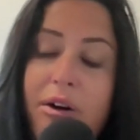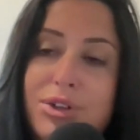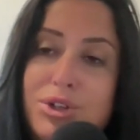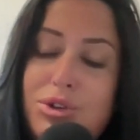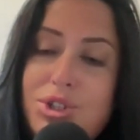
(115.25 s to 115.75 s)

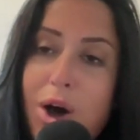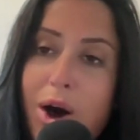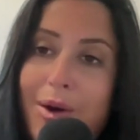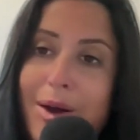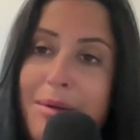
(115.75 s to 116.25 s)
Let's go
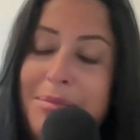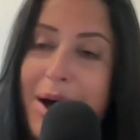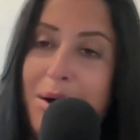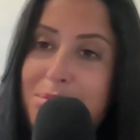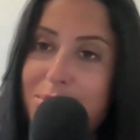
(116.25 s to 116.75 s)
talk
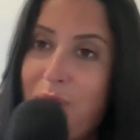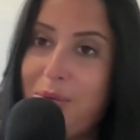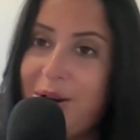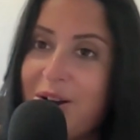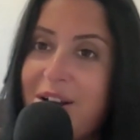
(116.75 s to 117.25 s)
about
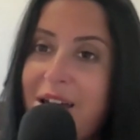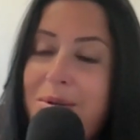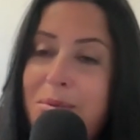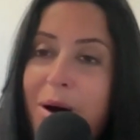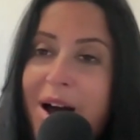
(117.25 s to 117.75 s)
Broberg
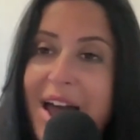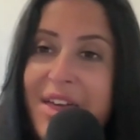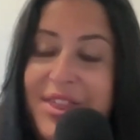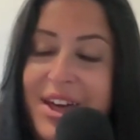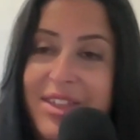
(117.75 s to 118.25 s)
and why
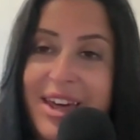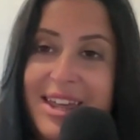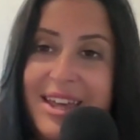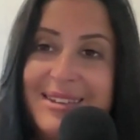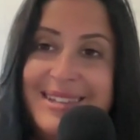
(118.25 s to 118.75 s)
I think that
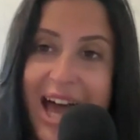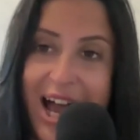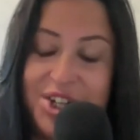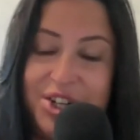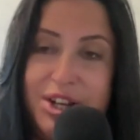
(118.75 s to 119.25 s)
he is
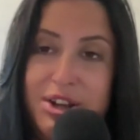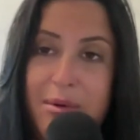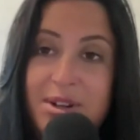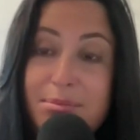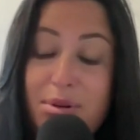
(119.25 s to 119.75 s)
actually going to